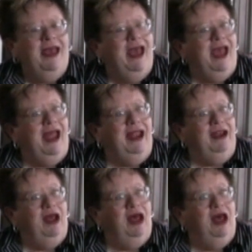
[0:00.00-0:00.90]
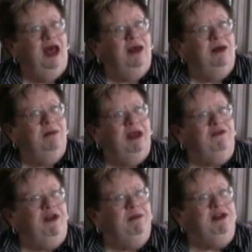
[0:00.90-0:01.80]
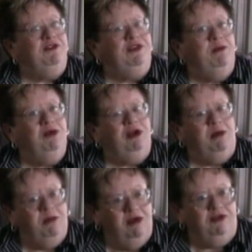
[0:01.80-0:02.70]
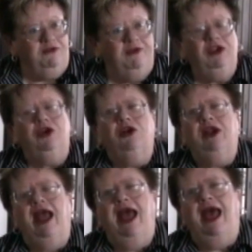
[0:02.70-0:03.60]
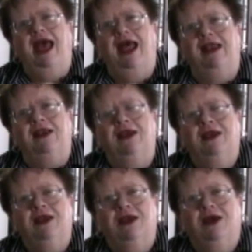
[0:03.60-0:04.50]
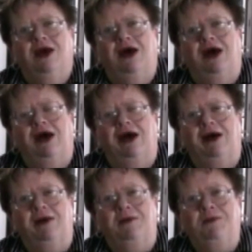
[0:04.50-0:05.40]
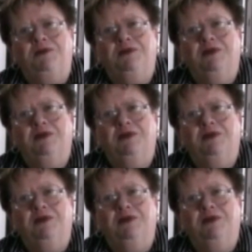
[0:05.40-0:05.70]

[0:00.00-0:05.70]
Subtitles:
And my family summered at Martha's Vineyard, and I